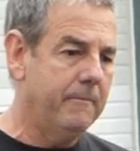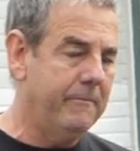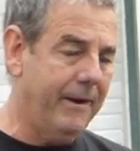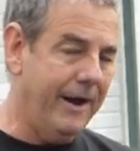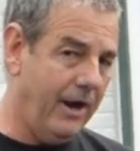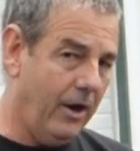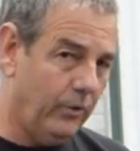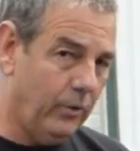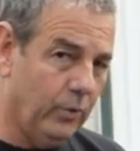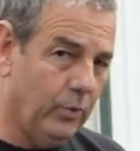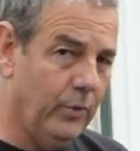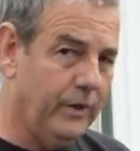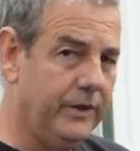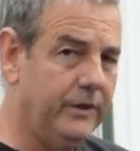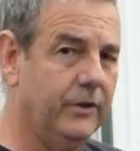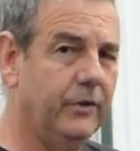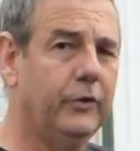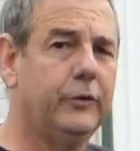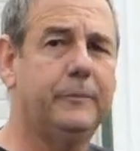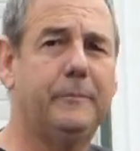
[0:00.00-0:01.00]
power
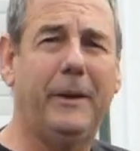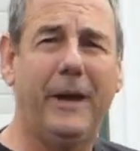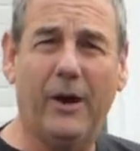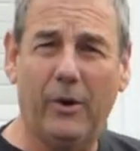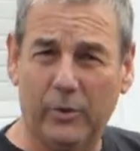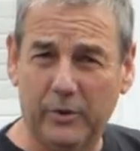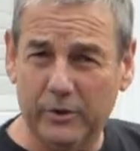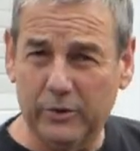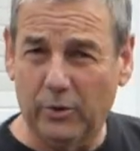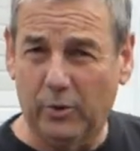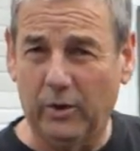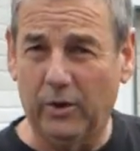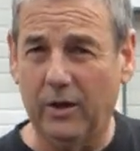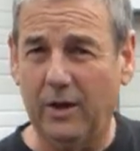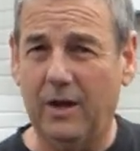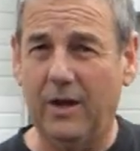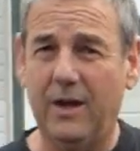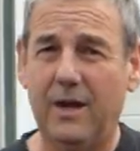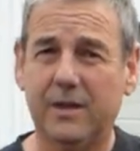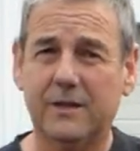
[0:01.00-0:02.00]
windows, power door
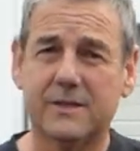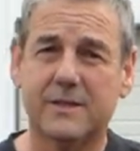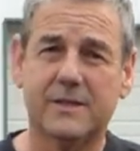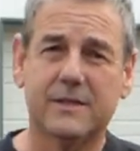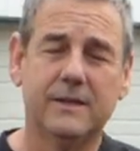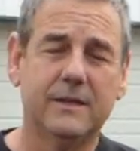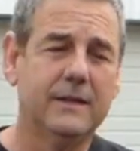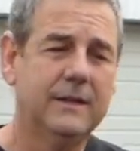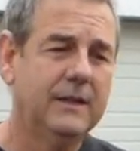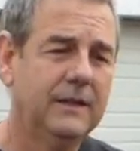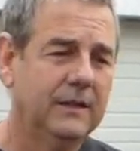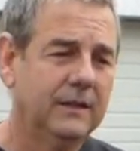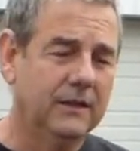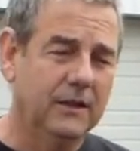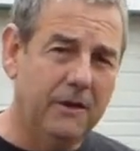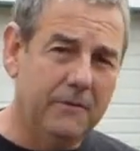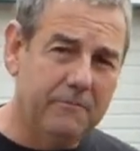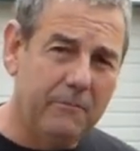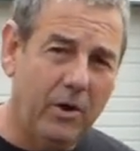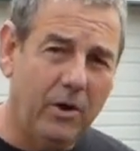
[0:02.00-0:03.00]
locks,
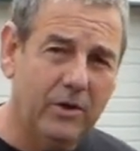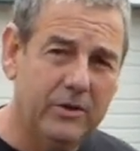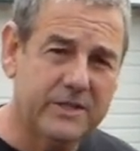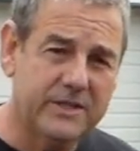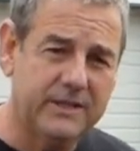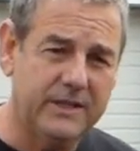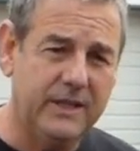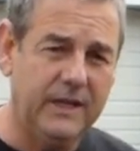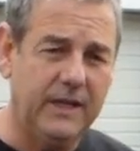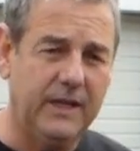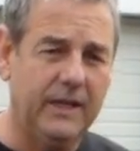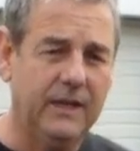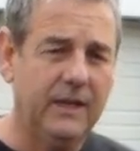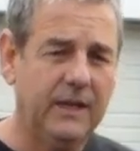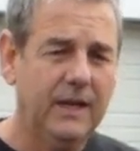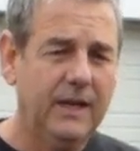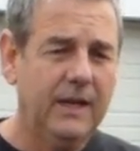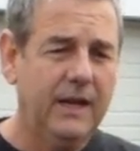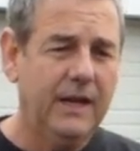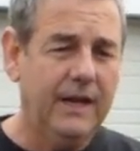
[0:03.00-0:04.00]
lumbar seating,
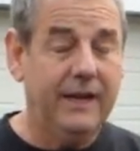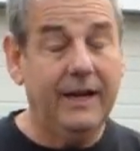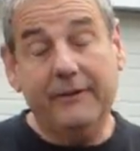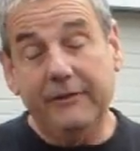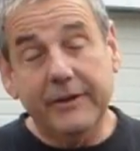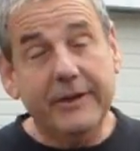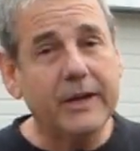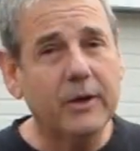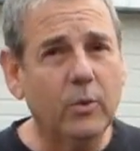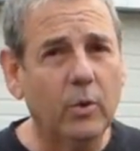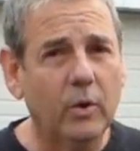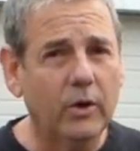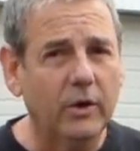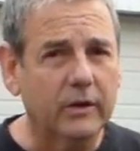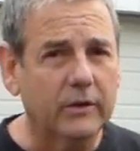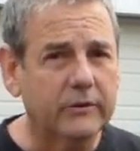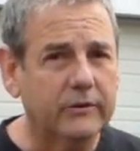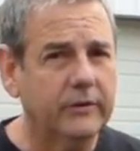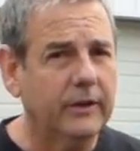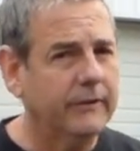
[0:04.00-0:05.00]
and everything
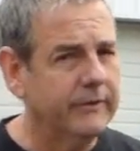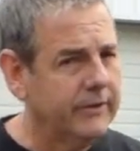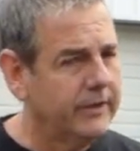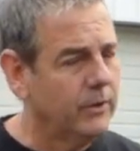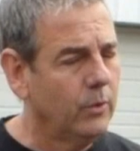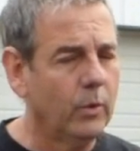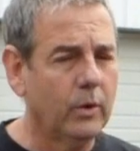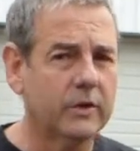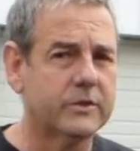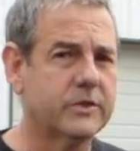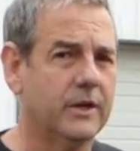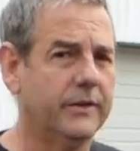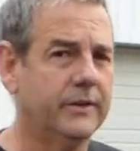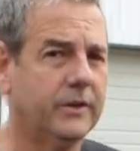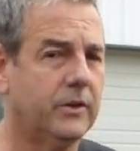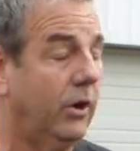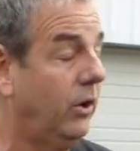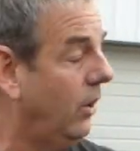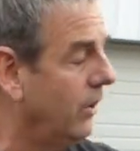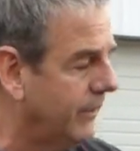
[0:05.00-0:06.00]
works. Everything works on the
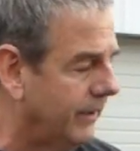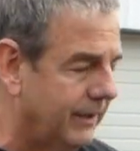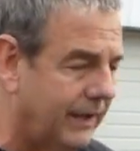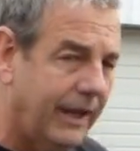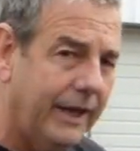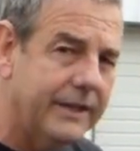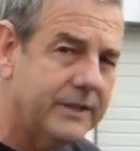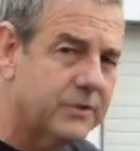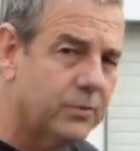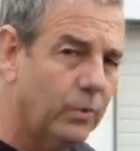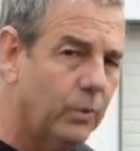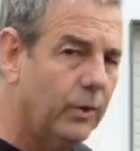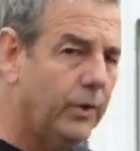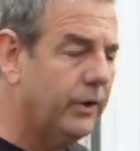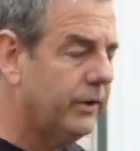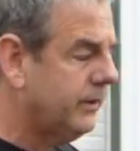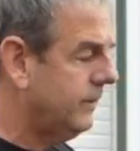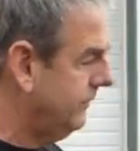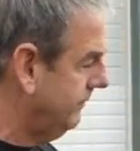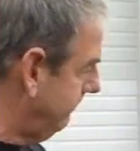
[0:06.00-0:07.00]
car. All the lights
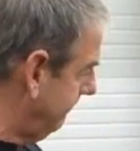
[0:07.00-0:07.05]
work,